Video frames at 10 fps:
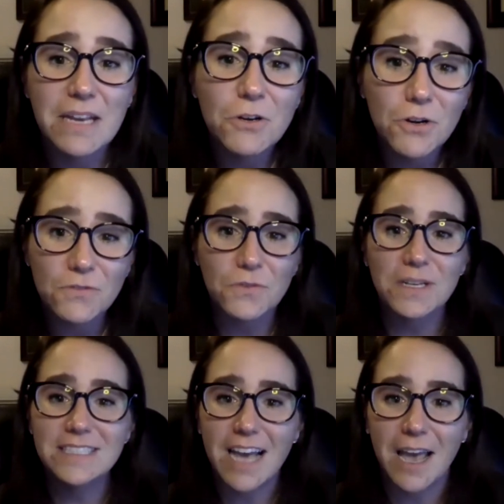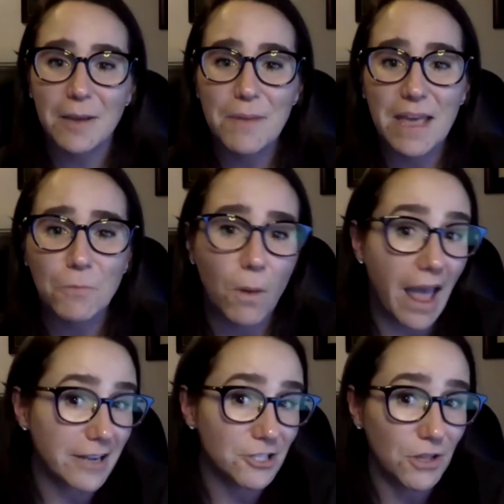in her free time and
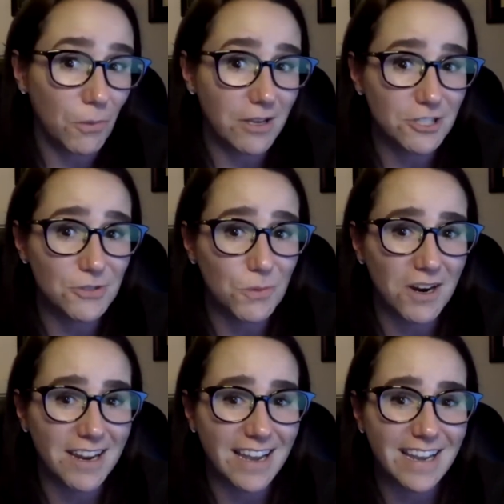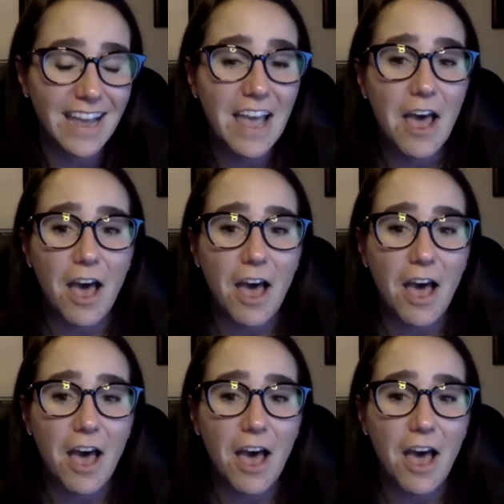actually while she's working,